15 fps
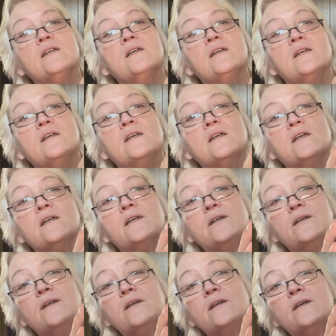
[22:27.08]

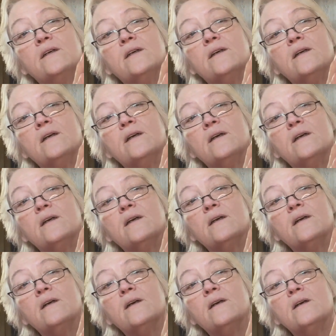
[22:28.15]

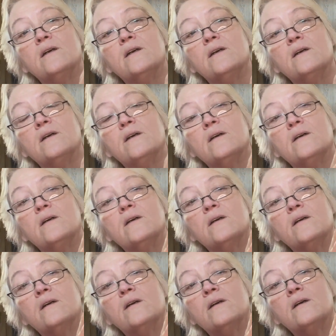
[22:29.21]

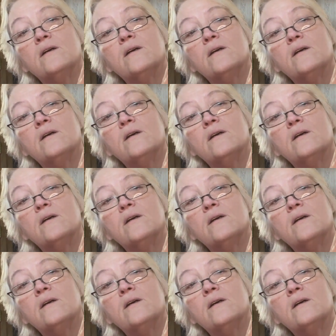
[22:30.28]
(silence)